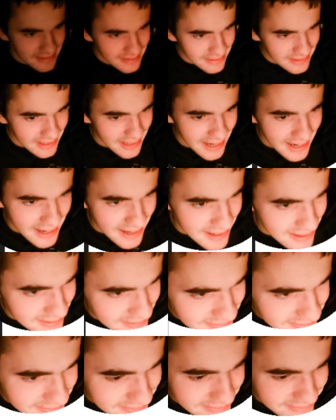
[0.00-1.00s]
yeah,
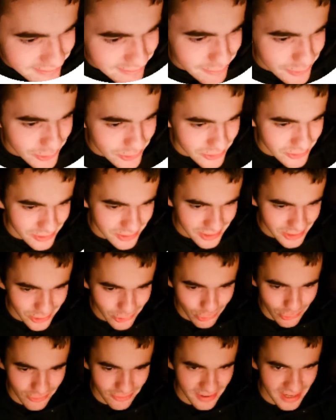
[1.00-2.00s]
more
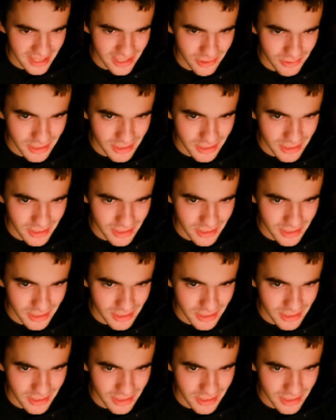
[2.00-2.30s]
cool facial